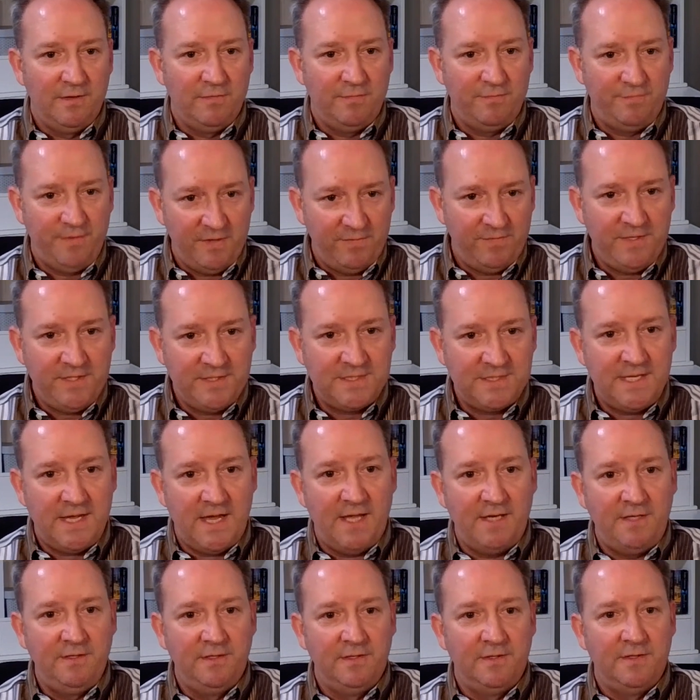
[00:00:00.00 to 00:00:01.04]
Fifi's
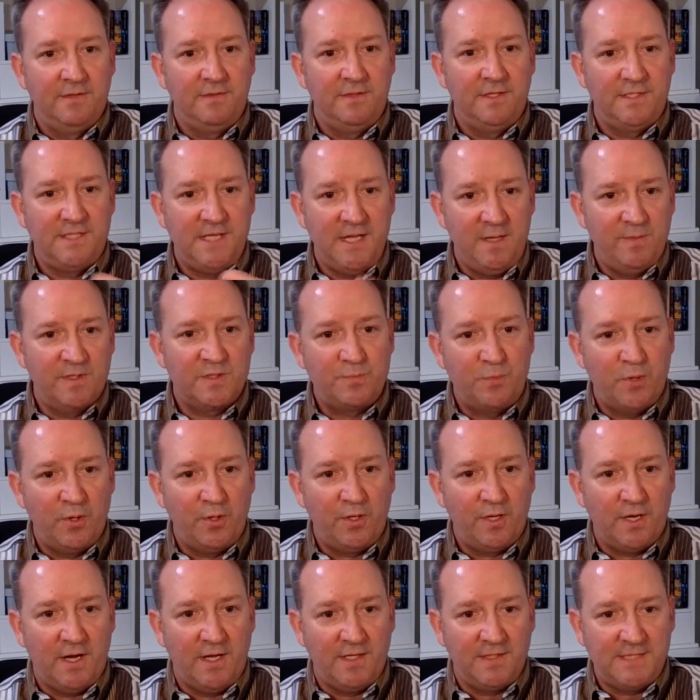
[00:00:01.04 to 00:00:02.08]
dead. The team has broke
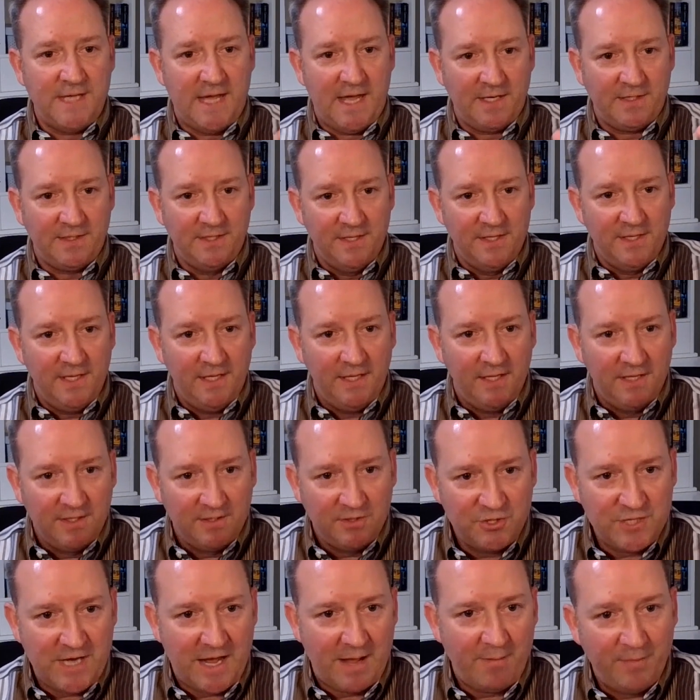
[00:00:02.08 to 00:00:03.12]
contact.
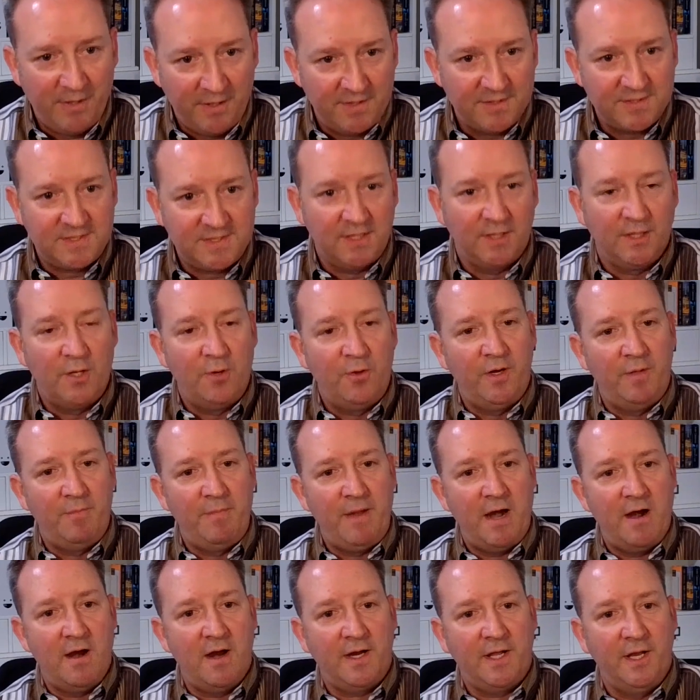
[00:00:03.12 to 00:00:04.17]
Chapman is the lone
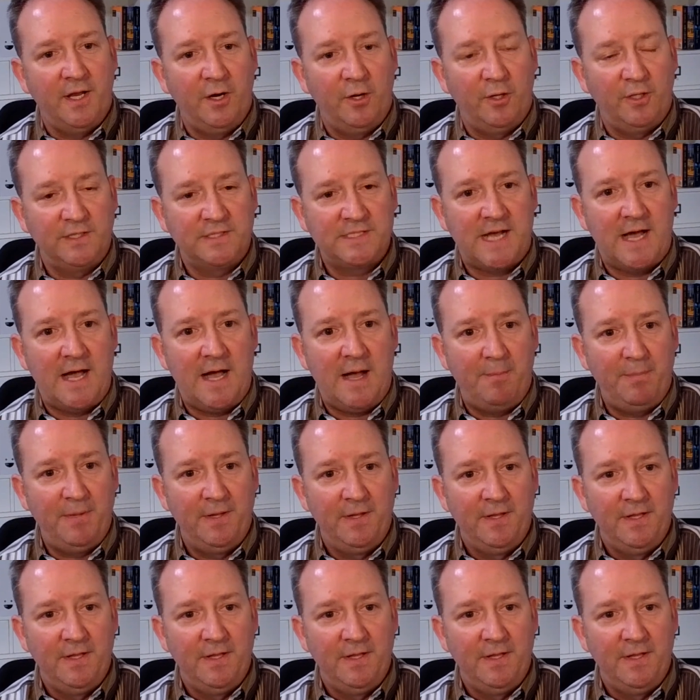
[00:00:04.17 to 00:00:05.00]
American on top.